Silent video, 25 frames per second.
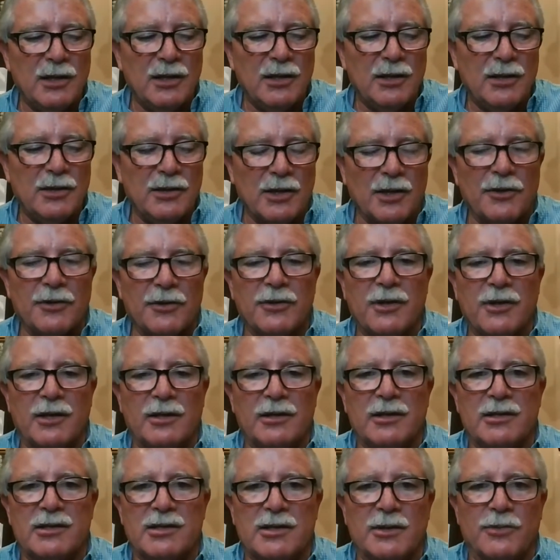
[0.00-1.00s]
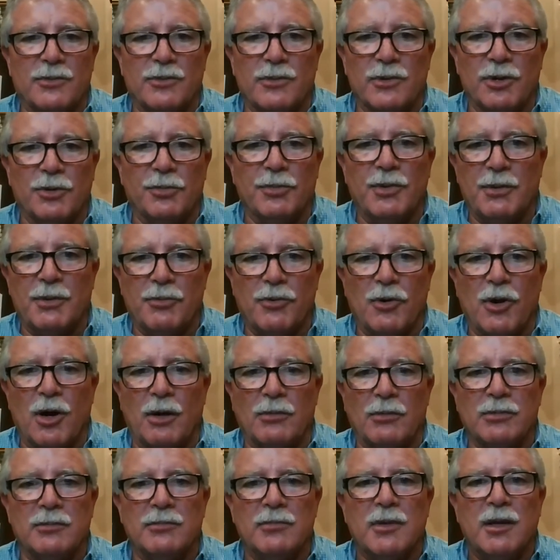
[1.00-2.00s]
the other thing that's a real big
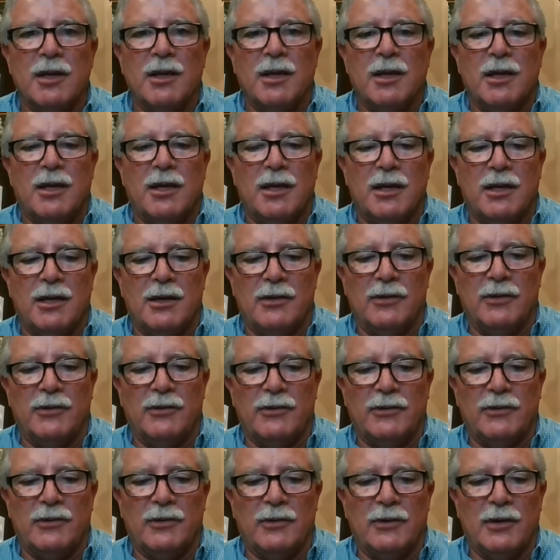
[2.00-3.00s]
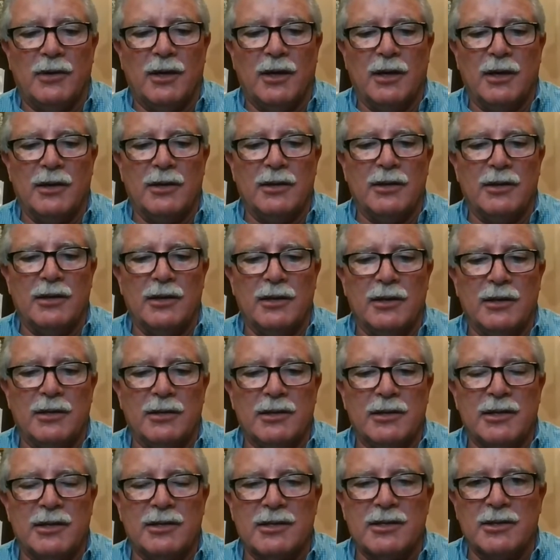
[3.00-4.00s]
problem is uh, the
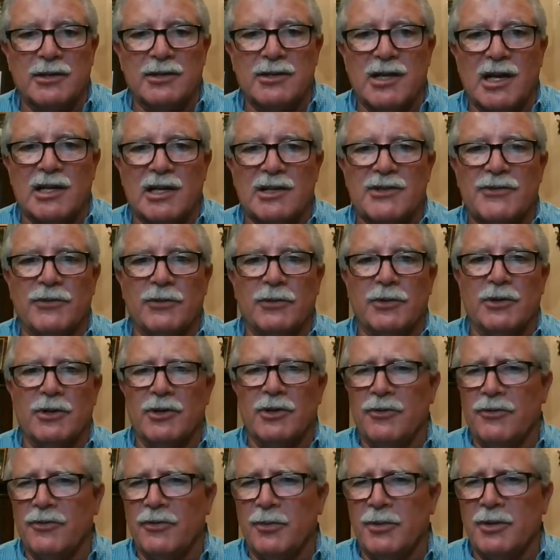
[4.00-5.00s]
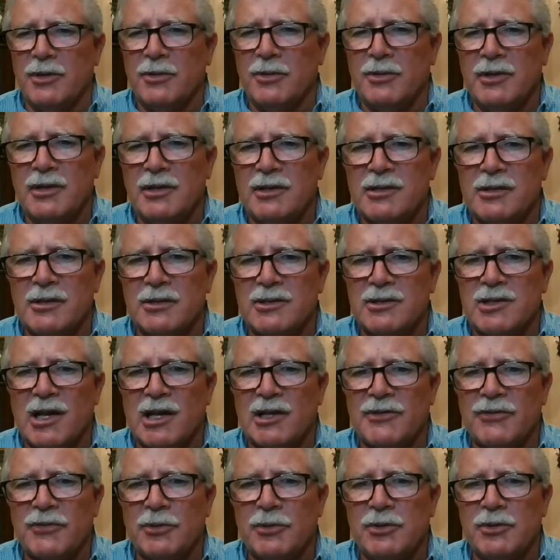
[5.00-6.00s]
diesel exhaust fluid. Are you familiar with diesel
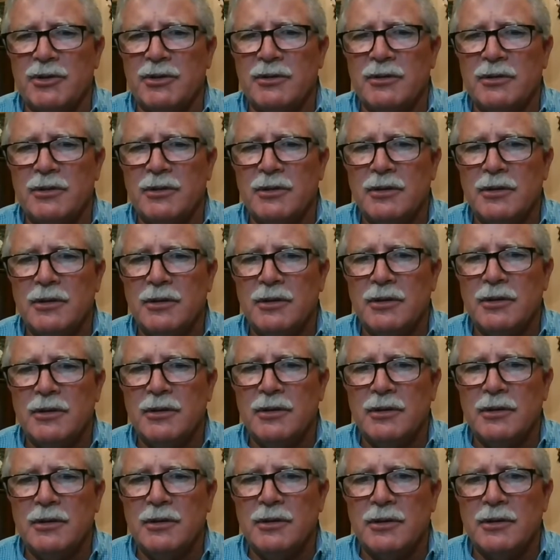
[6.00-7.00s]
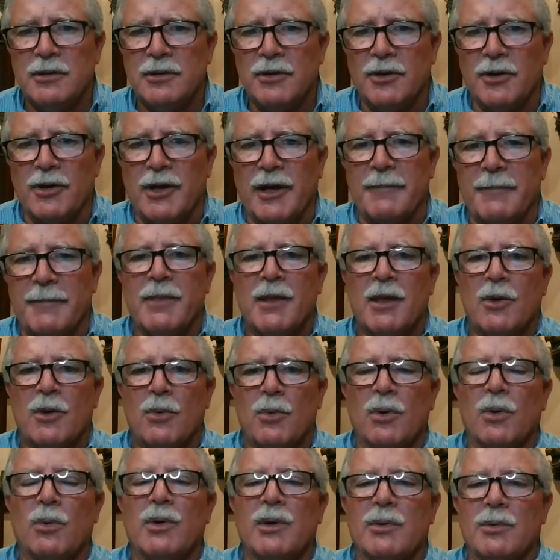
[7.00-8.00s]
exhaust fluid? Okay.
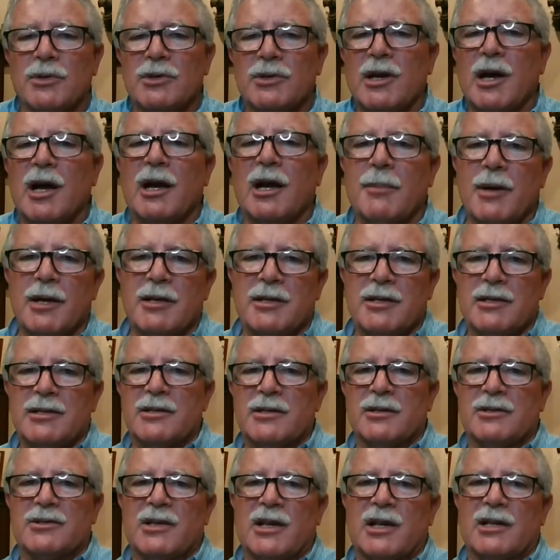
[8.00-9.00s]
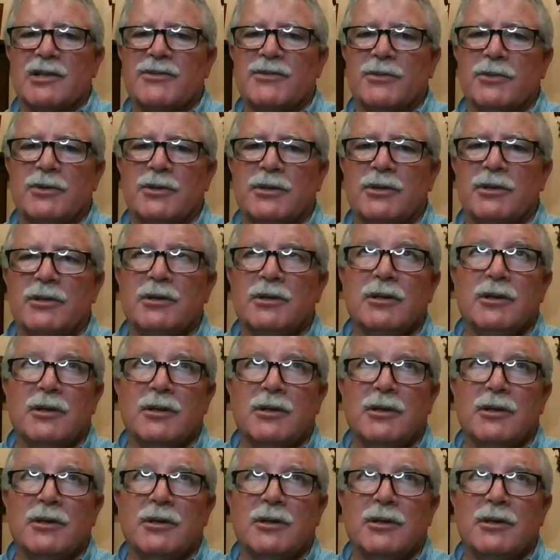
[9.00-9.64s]
Well, we will talk about diesel exhaust fluid